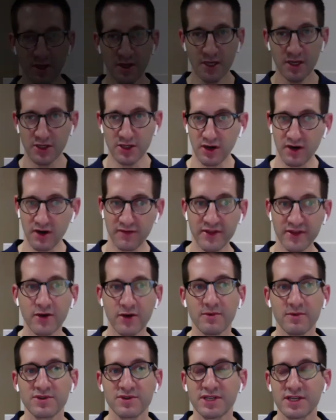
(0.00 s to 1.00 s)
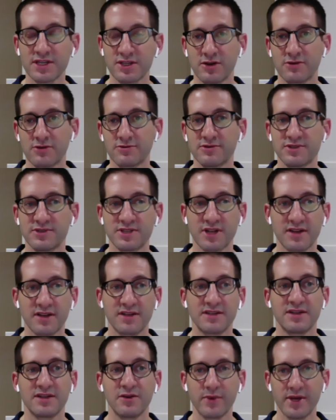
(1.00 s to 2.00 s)
So of the almost 600 studies that
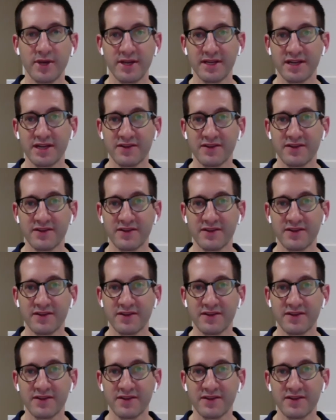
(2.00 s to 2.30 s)
we identified